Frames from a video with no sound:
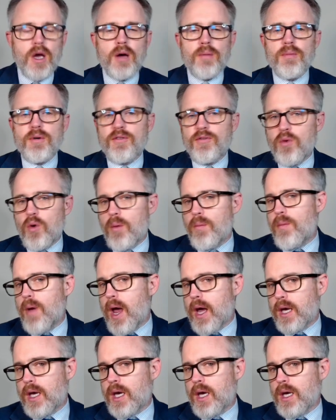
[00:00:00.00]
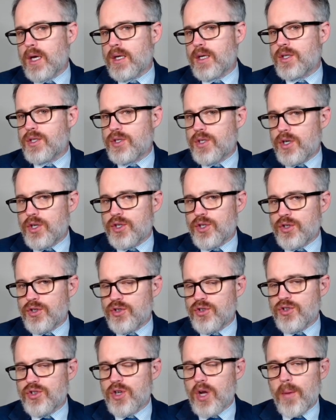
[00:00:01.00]
before making
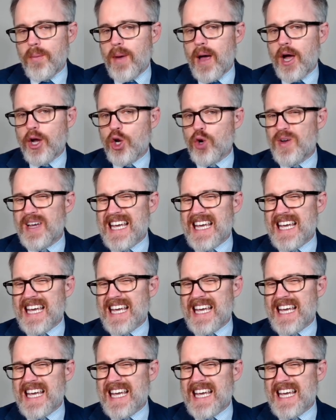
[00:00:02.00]
decisions about your